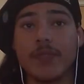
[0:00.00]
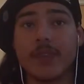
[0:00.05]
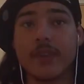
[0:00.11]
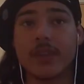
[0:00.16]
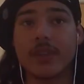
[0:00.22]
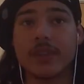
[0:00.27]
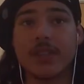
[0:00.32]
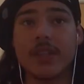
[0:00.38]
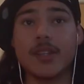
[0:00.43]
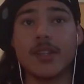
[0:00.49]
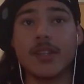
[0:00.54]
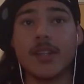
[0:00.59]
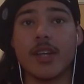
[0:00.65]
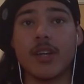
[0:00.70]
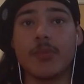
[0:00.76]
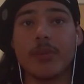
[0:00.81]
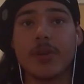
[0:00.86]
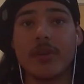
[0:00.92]
because I think
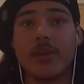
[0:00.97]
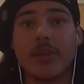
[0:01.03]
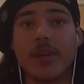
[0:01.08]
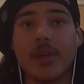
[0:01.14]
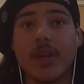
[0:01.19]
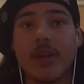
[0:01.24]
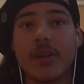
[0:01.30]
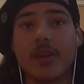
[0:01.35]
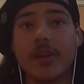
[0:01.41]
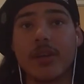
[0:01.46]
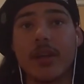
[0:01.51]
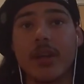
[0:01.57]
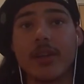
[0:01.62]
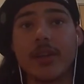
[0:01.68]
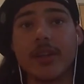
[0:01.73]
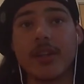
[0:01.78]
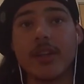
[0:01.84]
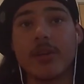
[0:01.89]
that'll be
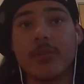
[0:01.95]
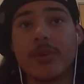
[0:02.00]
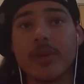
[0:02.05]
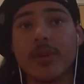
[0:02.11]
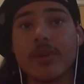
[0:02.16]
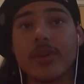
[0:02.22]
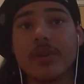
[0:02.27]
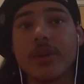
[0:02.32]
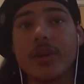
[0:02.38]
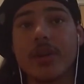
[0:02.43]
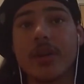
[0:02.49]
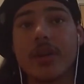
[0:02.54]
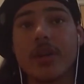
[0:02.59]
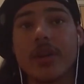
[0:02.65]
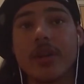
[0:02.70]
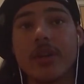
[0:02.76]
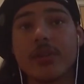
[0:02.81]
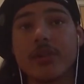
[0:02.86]
good,
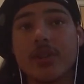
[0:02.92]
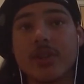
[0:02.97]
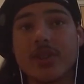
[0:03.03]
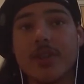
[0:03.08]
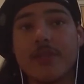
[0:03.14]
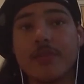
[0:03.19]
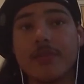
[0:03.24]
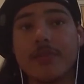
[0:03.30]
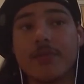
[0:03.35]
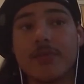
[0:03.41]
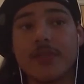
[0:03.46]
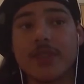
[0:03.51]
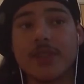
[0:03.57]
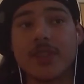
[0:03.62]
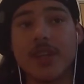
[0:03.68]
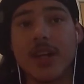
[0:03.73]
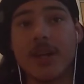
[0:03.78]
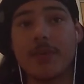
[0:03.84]
to
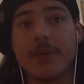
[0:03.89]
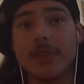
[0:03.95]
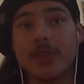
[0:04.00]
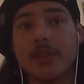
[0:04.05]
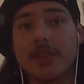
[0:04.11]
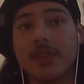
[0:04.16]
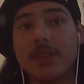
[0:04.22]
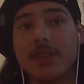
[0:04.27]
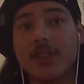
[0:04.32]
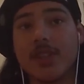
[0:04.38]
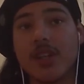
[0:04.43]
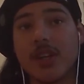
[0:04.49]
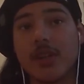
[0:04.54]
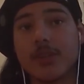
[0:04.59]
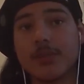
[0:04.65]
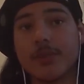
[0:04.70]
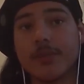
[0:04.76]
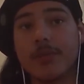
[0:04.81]
talk about Star
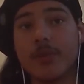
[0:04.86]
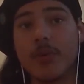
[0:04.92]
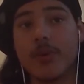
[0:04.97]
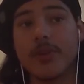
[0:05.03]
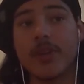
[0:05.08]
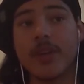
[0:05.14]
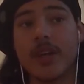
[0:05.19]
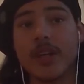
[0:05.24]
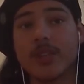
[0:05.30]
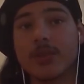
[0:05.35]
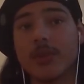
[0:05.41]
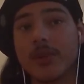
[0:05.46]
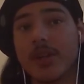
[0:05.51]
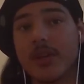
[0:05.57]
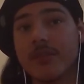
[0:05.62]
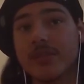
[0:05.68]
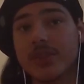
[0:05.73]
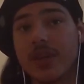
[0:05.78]
Wars before the next one
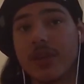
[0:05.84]
comes